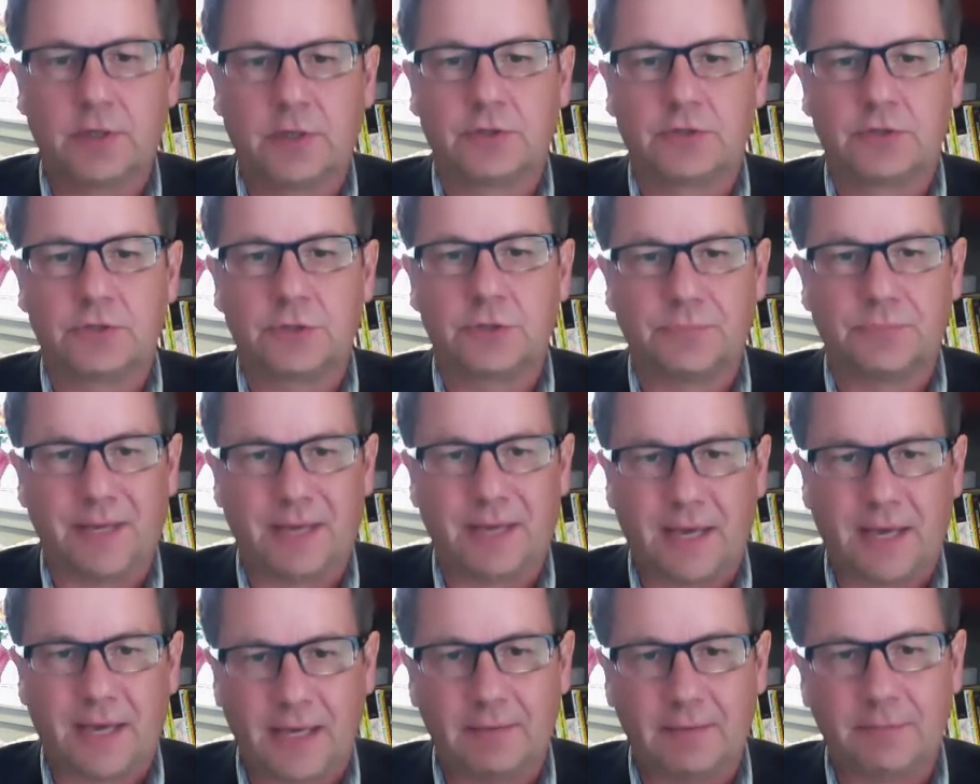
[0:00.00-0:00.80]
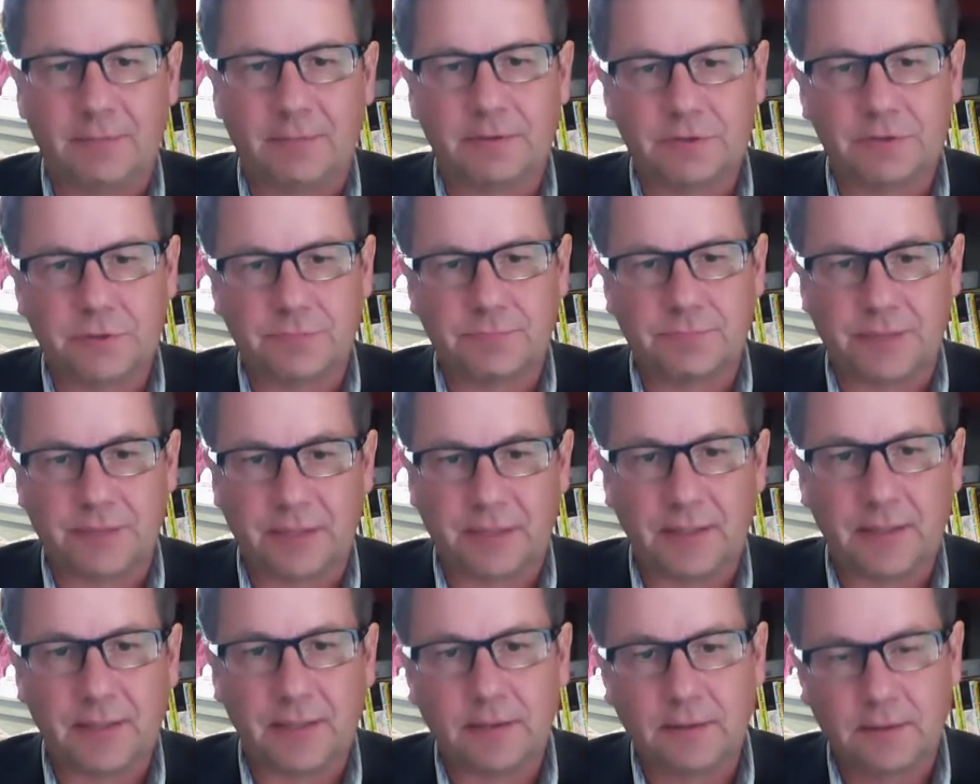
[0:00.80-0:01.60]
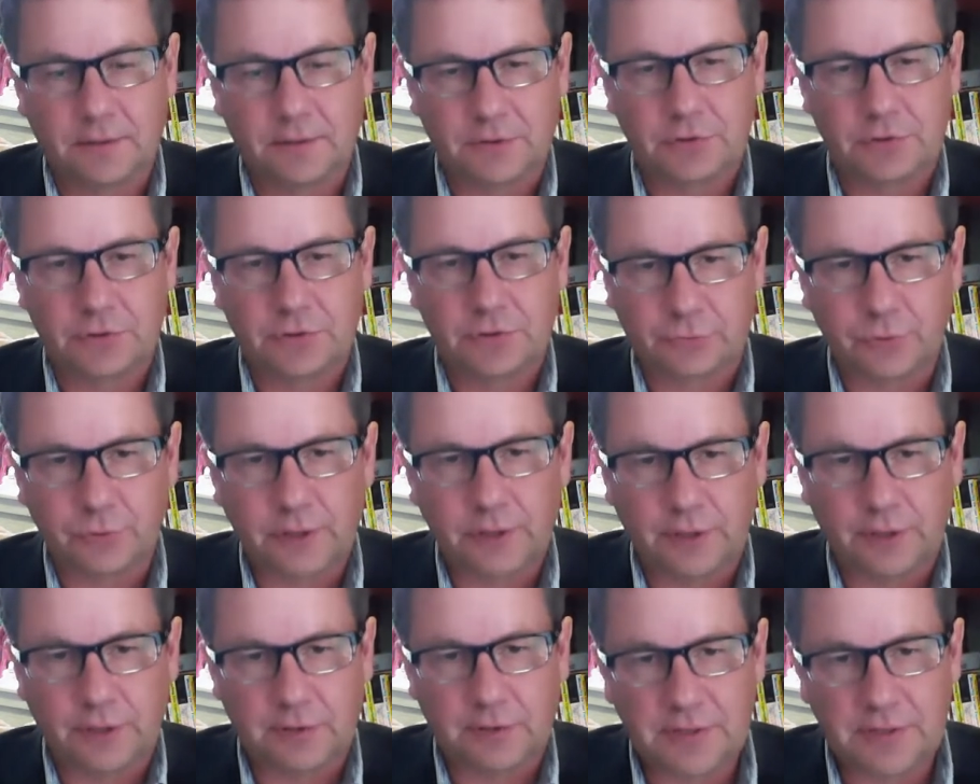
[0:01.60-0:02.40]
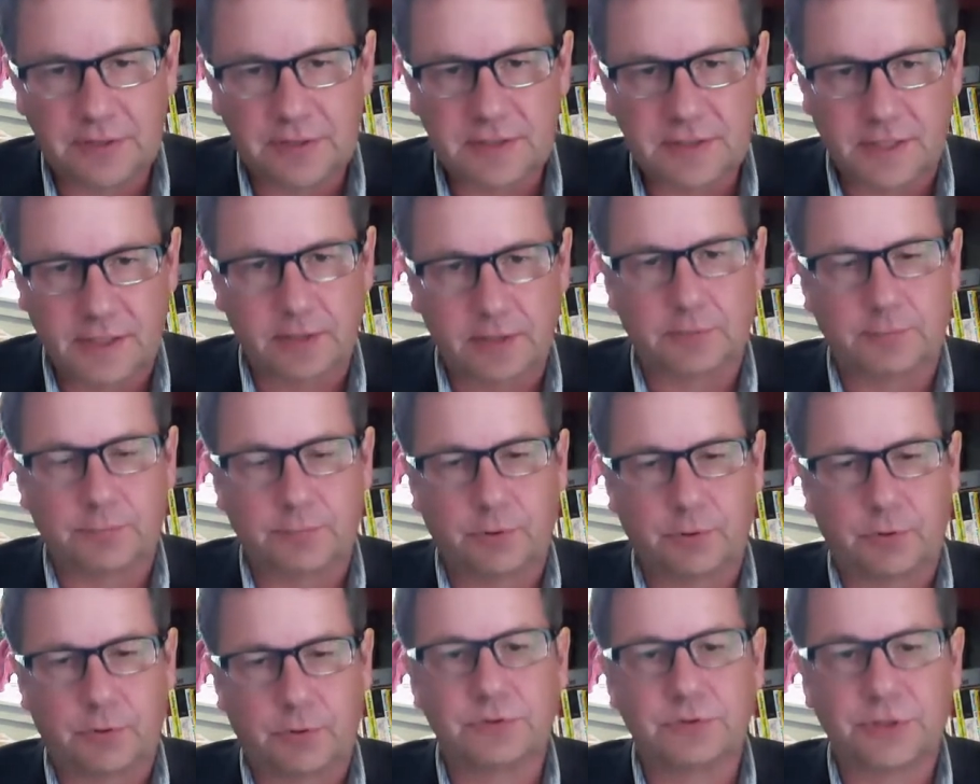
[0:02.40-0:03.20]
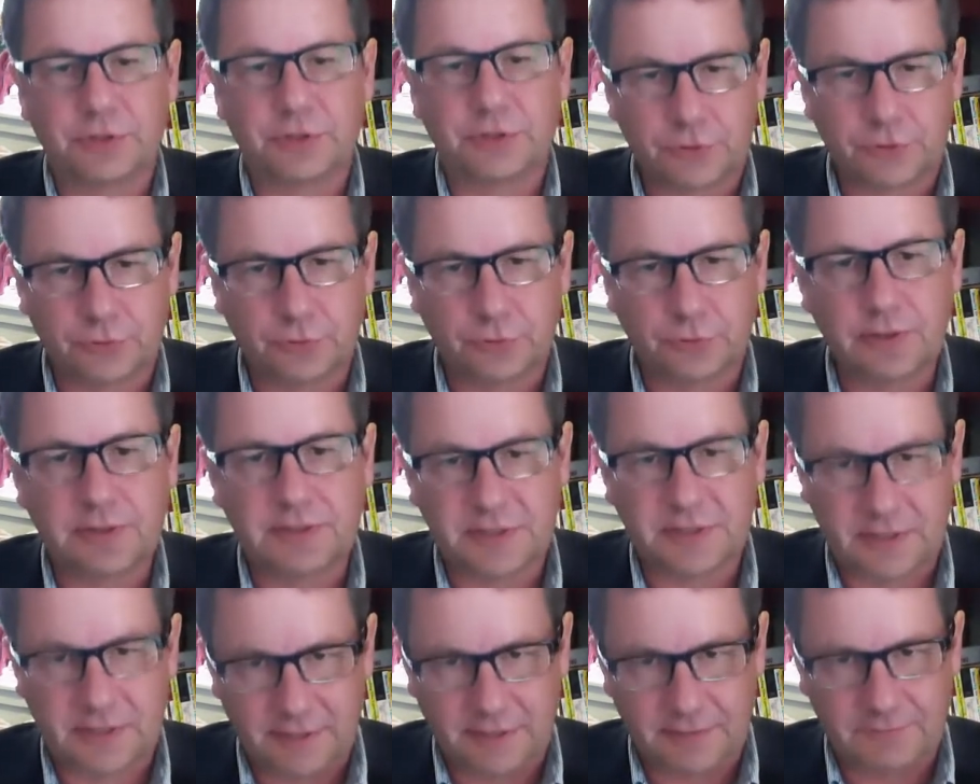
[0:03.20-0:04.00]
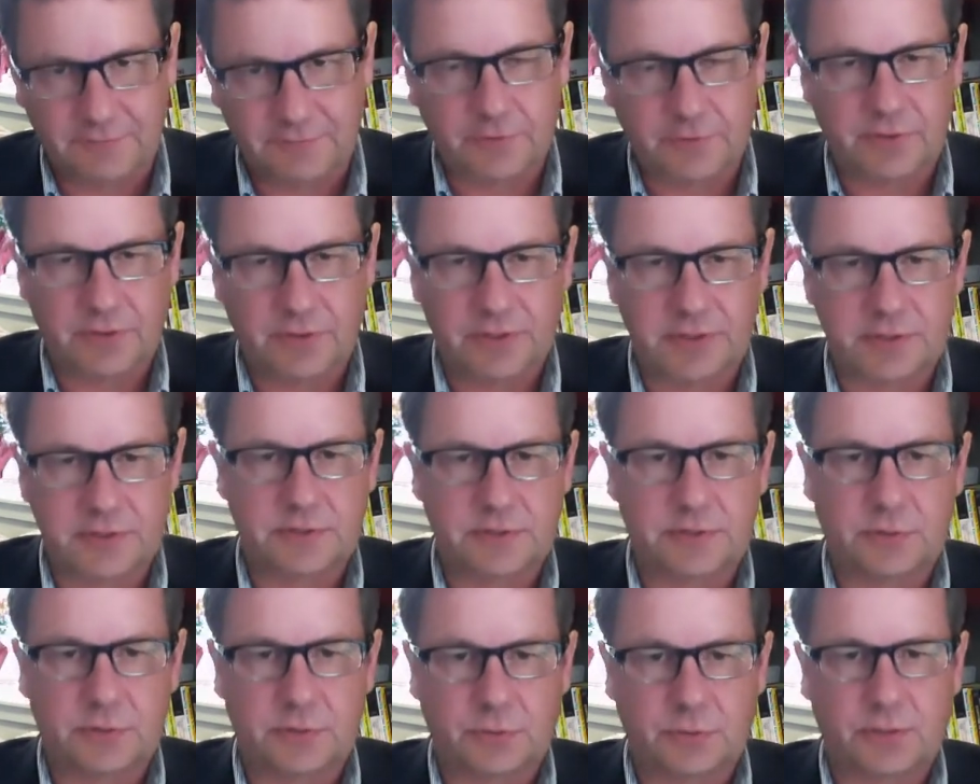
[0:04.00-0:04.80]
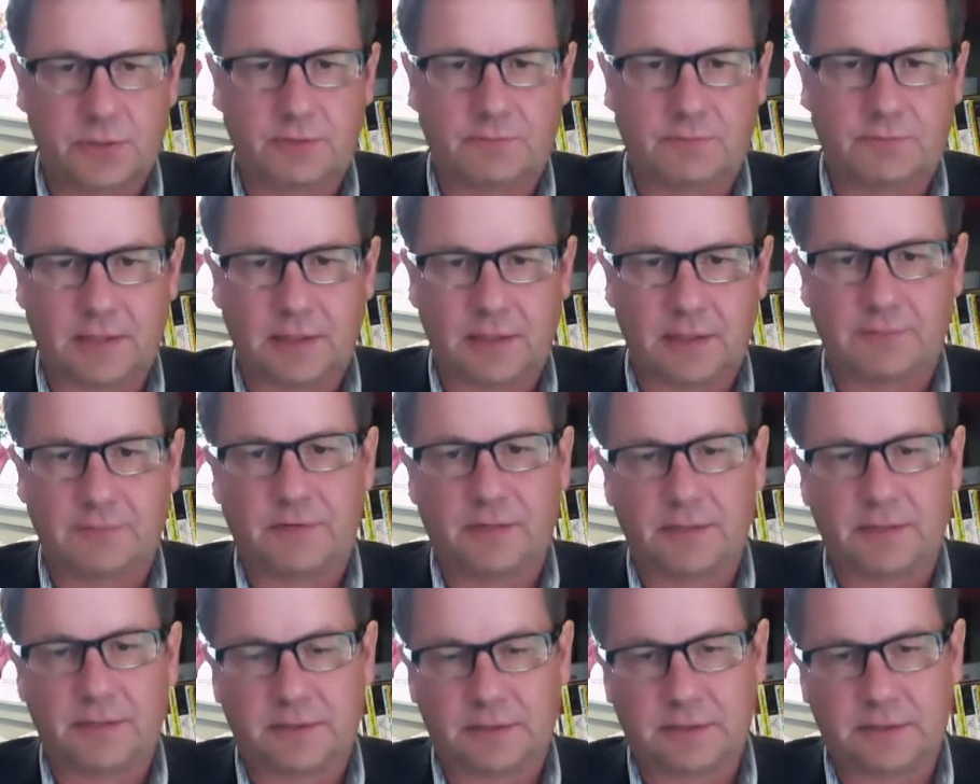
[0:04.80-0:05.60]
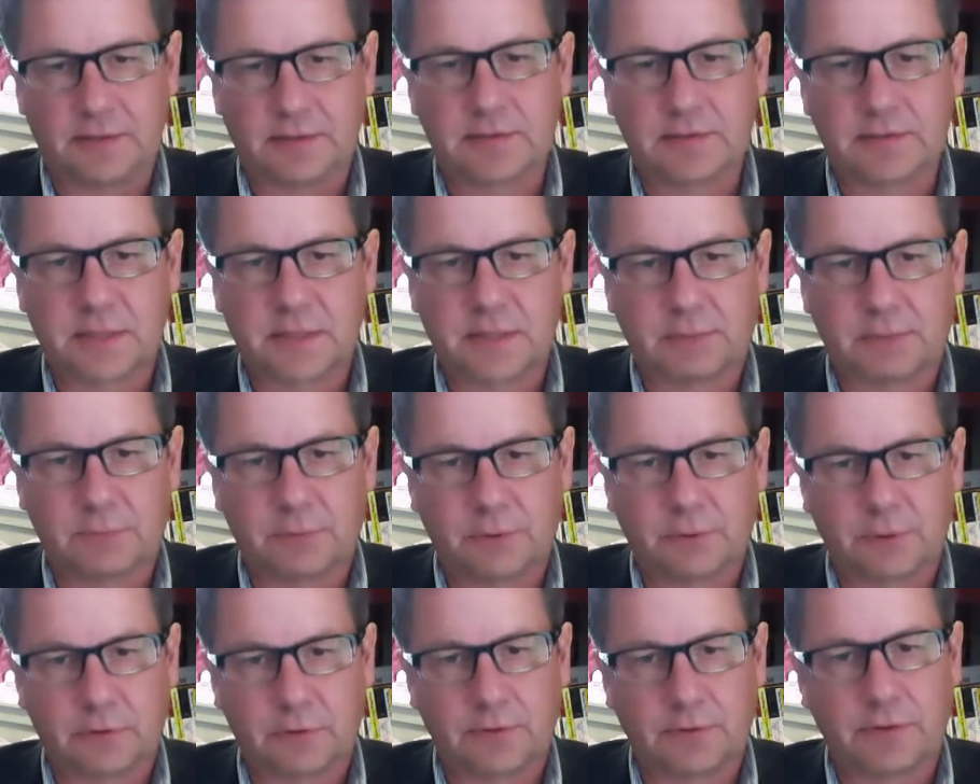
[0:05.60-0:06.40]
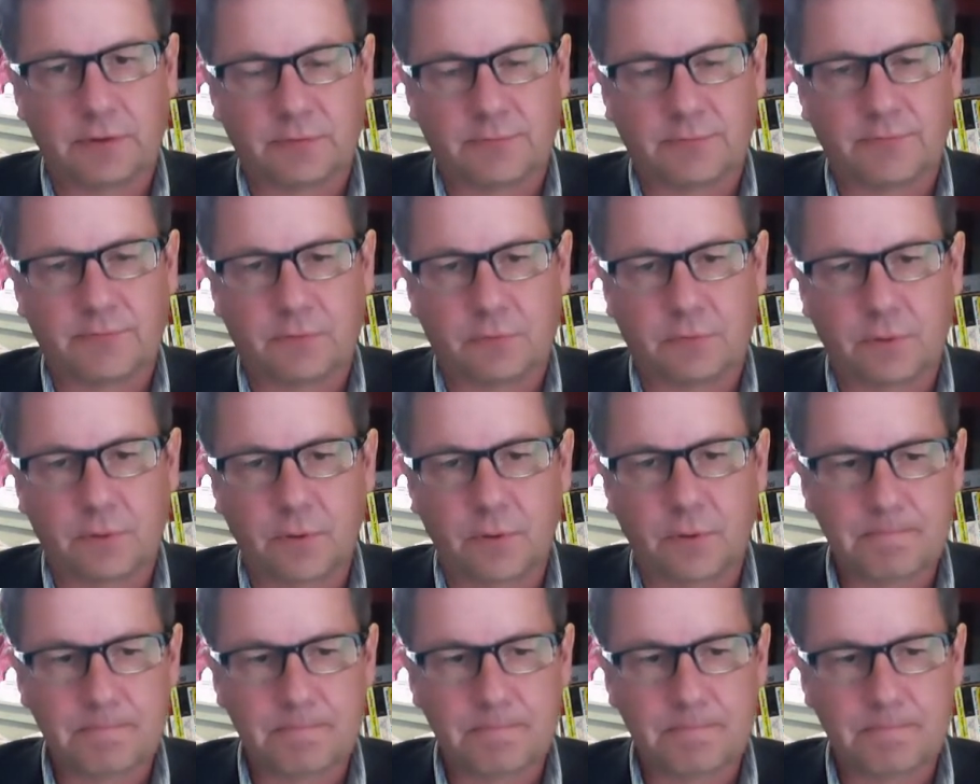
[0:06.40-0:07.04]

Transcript: to be able to be truly a design approach and truly deliver these new innovative ideas that we're looking for.